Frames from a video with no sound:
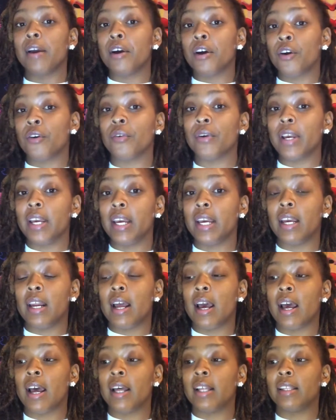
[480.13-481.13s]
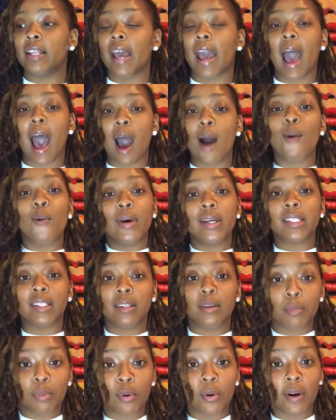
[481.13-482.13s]
agreed that I wasn't
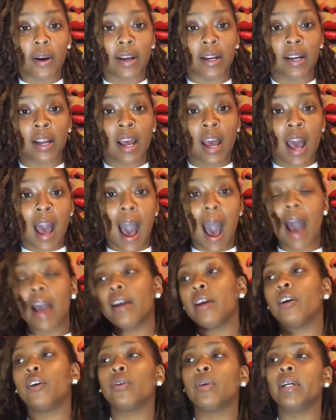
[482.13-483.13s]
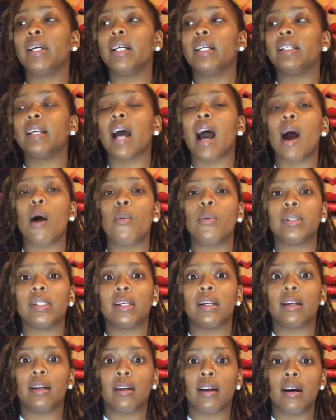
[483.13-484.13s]
important. I agreed that I wasn't
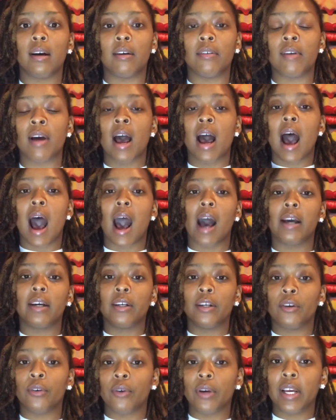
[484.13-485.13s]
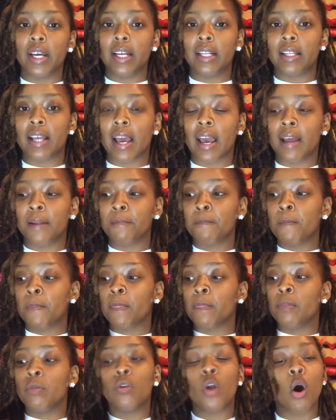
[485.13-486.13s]
enough. I agreed that
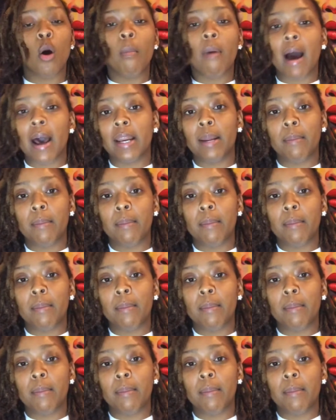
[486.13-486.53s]
nobody